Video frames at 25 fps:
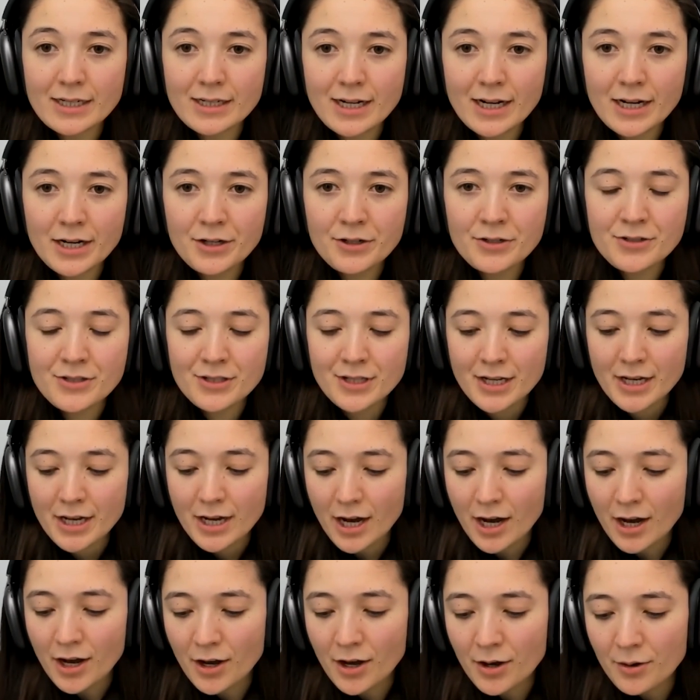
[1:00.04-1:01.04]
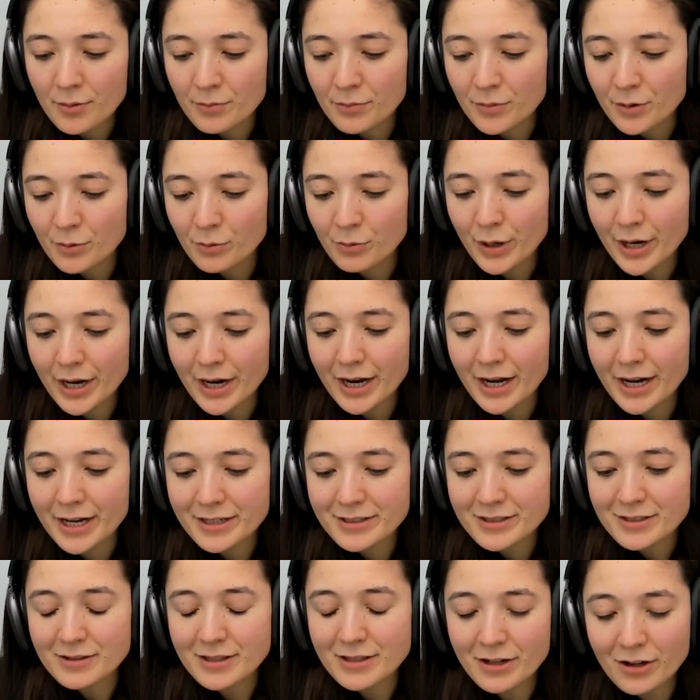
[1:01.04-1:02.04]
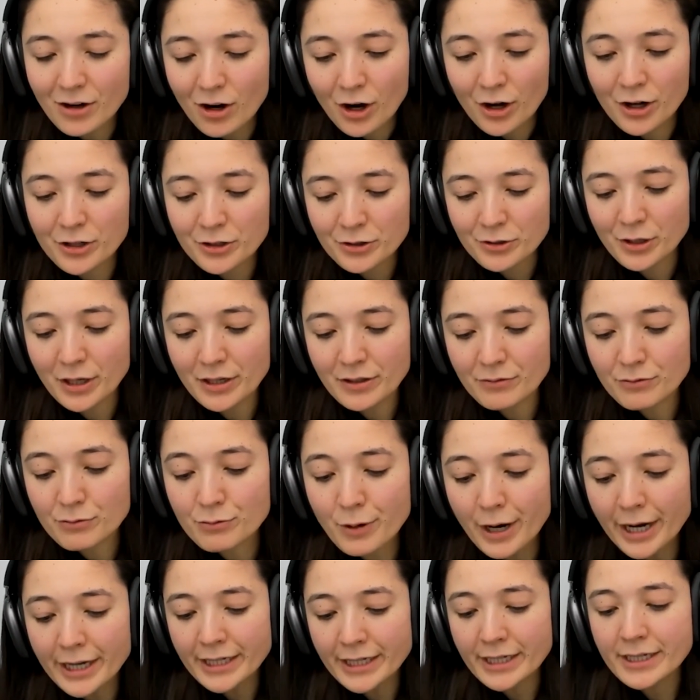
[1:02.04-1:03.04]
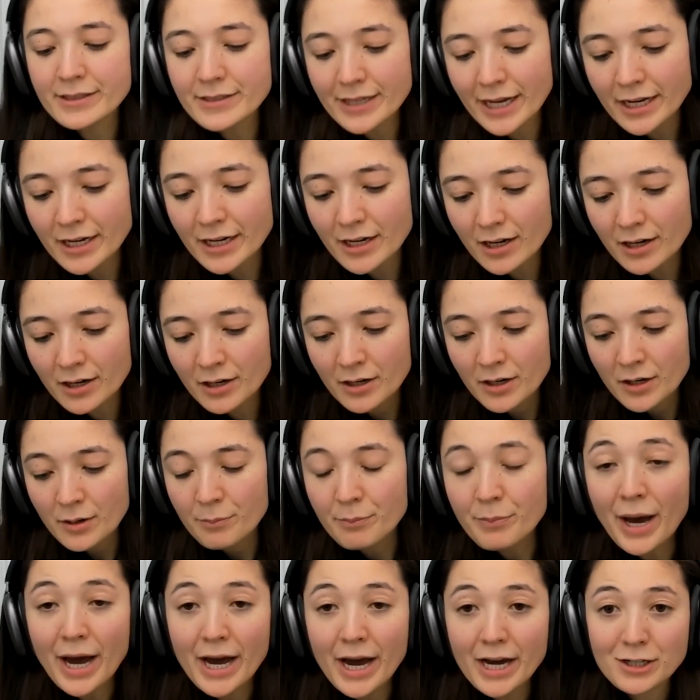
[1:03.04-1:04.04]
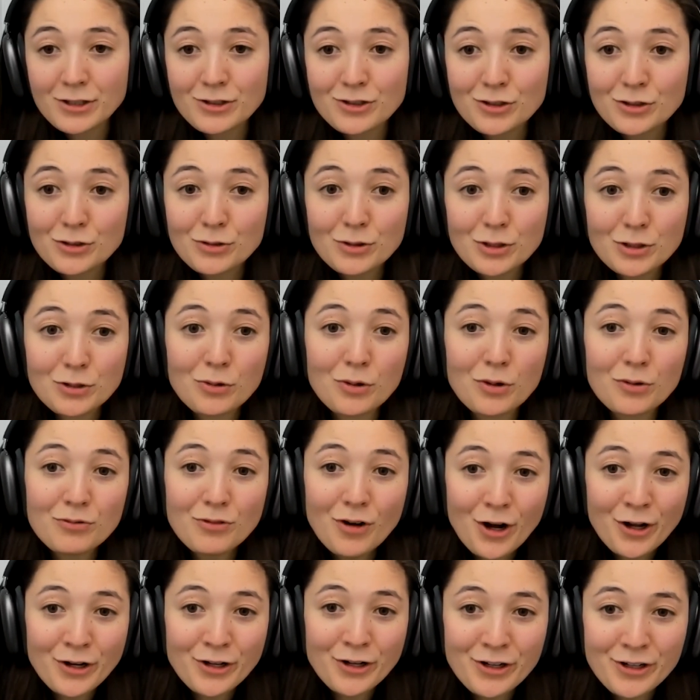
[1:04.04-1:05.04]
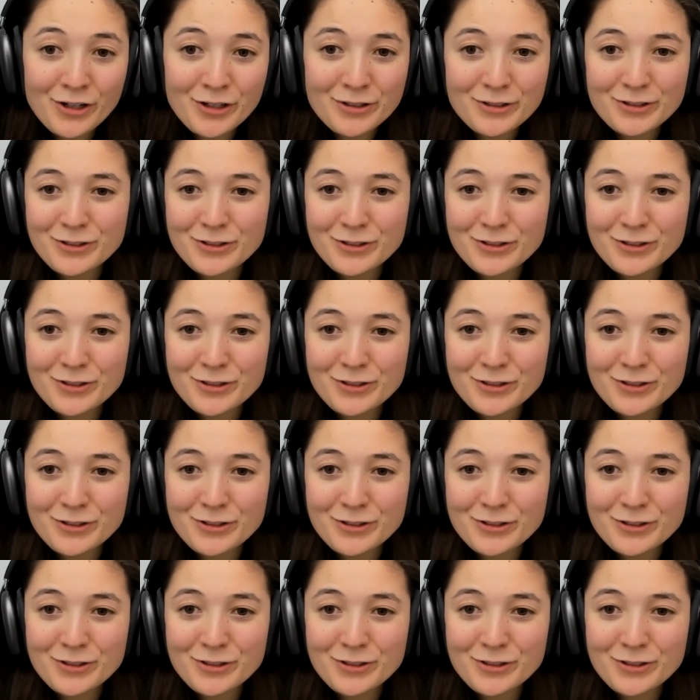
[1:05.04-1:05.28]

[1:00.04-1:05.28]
DAOs. Um, whereas they're all kind of writing data back to the core Vana.